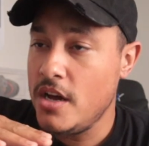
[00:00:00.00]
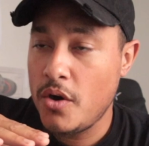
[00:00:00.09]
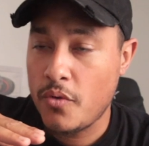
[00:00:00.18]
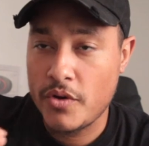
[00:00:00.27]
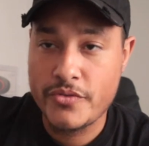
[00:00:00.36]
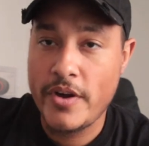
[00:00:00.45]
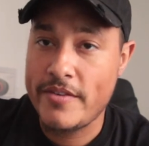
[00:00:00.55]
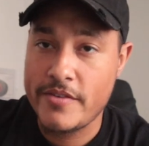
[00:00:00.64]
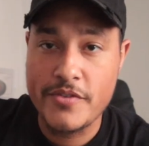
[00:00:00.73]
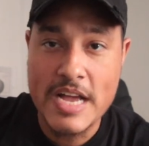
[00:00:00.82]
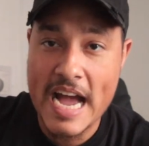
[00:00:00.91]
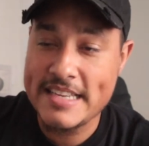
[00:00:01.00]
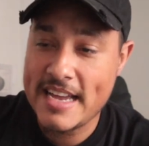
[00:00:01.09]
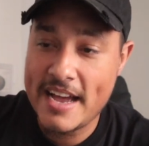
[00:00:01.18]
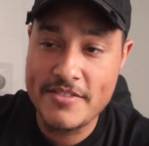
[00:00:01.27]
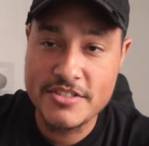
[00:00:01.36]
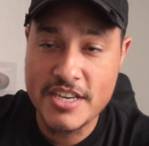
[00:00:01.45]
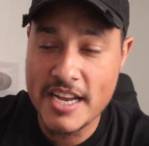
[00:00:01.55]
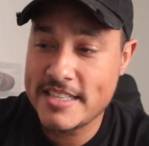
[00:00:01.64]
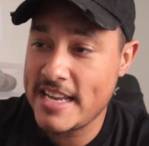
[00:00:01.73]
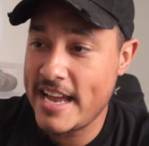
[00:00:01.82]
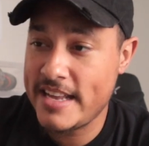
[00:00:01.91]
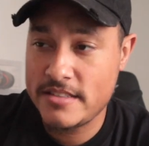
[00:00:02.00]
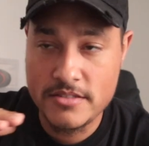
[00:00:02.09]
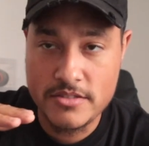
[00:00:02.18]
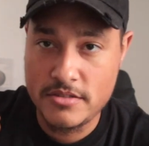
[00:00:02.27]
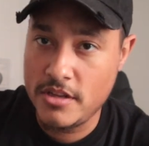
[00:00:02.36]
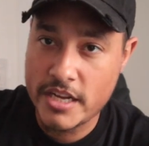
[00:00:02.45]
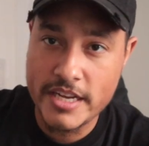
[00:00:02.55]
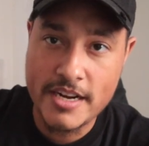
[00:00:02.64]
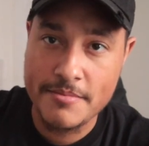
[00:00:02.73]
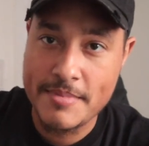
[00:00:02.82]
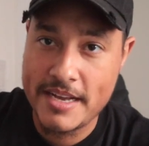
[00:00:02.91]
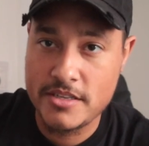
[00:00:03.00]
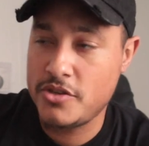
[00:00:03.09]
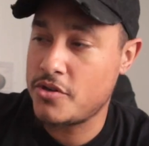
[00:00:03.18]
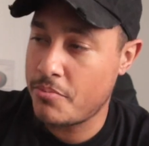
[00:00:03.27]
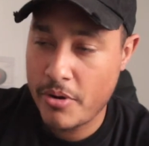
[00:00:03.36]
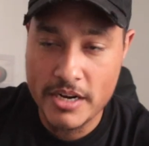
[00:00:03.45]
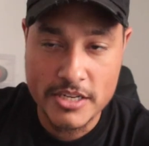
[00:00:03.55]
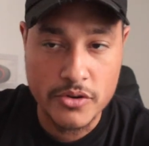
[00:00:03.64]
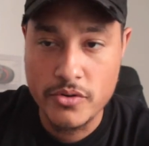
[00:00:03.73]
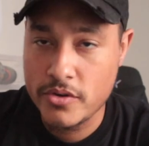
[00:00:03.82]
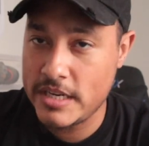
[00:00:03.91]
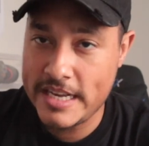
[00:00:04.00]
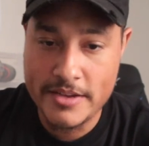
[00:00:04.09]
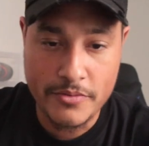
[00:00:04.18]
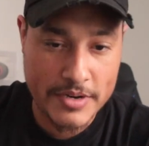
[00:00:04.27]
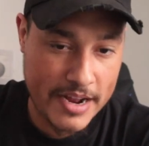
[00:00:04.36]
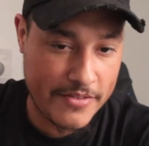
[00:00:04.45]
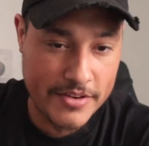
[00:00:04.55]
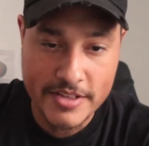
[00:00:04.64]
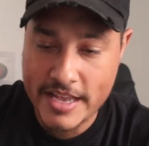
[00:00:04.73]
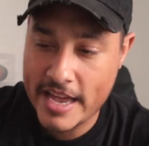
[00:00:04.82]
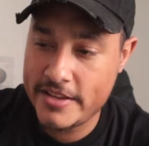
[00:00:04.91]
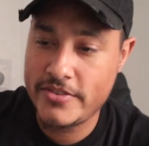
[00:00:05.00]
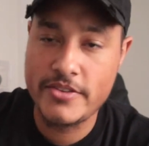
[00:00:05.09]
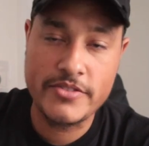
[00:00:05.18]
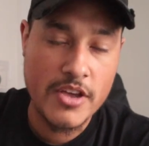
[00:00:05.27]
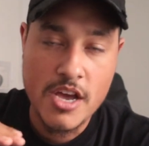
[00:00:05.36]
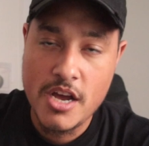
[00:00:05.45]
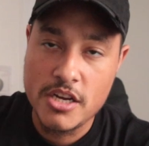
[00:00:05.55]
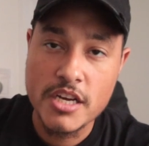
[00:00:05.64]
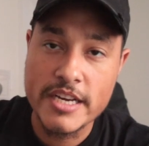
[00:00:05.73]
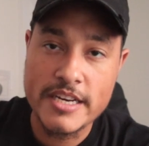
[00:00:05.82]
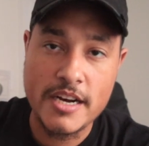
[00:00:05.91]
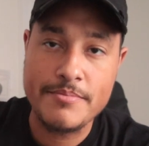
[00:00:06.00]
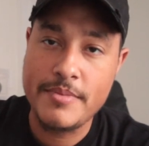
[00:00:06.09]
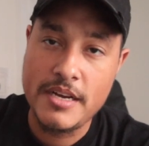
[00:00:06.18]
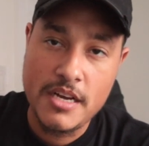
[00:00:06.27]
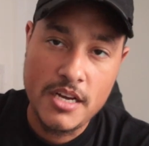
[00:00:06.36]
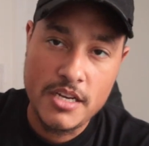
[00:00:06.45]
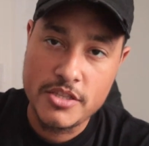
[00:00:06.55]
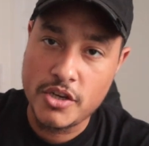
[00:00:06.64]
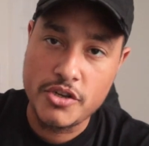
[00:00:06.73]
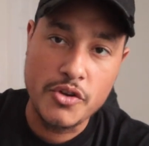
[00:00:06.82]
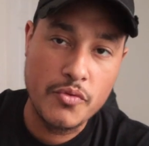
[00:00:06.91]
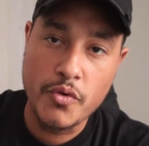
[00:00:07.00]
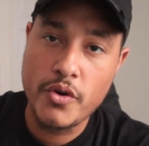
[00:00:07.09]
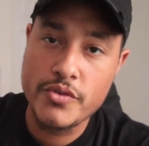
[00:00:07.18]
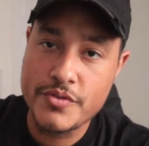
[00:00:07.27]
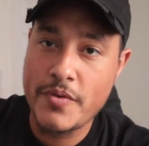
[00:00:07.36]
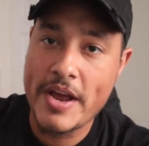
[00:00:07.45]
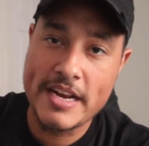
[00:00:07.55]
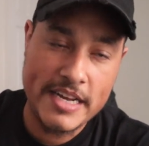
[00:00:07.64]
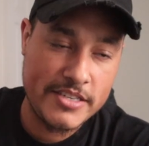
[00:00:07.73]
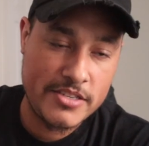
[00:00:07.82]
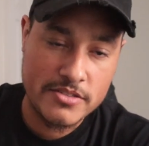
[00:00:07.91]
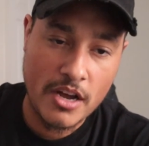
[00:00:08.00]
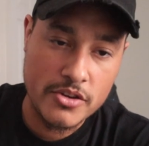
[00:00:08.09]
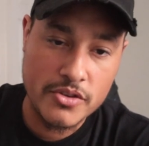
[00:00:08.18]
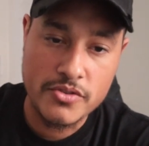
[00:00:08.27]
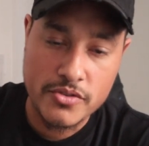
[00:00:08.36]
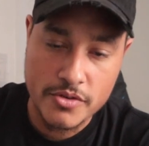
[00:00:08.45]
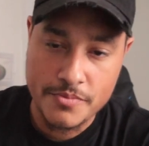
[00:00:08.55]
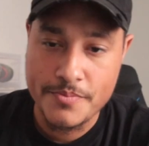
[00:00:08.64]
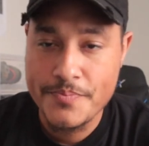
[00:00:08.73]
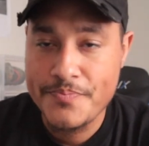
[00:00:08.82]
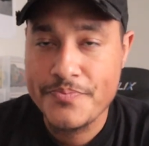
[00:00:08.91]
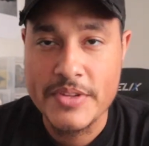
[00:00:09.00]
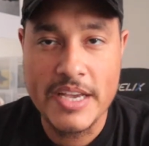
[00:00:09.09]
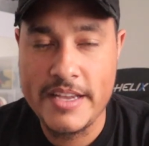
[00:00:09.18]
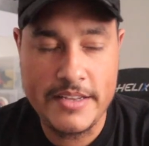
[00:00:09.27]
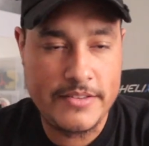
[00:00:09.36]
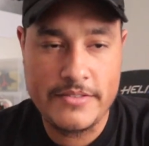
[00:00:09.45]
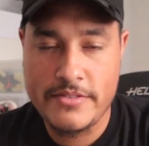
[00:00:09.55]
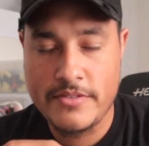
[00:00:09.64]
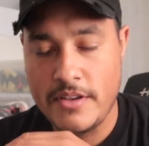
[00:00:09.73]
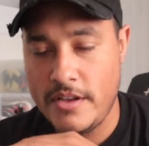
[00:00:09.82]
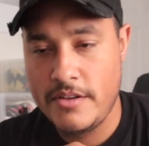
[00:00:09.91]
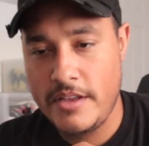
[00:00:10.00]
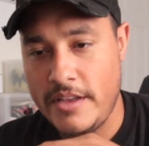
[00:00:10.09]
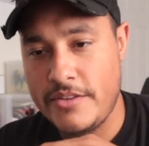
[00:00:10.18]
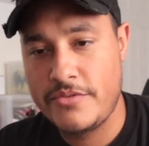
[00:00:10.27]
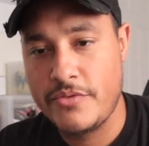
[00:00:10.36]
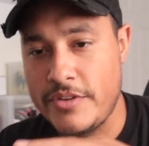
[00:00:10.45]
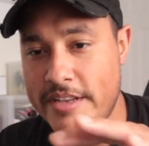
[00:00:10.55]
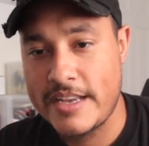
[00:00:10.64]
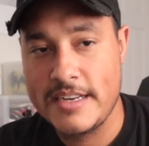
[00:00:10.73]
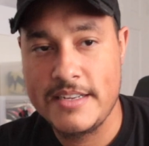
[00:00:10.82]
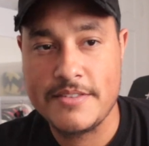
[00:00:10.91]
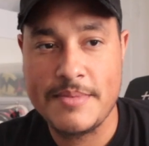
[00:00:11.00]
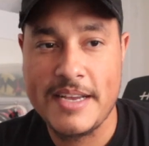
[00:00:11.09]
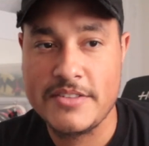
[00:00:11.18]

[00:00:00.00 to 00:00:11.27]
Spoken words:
Whatsoever. If you guys haven't checked yet, look it up, man. You could probably Google it, whatever the case is. Look it up. The new rules and regulations on YouTube is ridiculous, man.